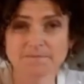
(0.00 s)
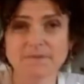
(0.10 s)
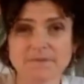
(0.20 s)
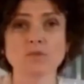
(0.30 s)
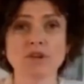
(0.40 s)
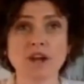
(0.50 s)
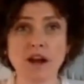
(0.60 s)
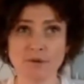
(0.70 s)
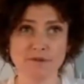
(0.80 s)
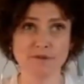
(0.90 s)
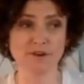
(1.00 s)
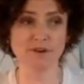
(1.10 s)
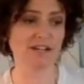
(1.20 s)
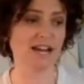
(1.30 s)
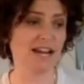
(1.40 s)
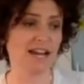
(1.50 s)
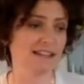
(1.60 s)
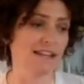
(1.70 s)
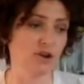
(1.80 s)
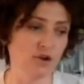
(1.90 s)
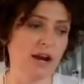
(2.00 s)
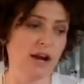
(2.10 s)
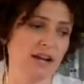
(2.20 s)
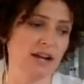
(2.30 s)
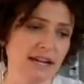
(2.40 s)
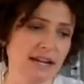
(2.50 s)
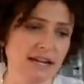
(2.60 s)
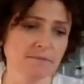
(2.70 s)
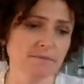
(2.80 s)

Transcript: So we're not referring to like ground cayenne,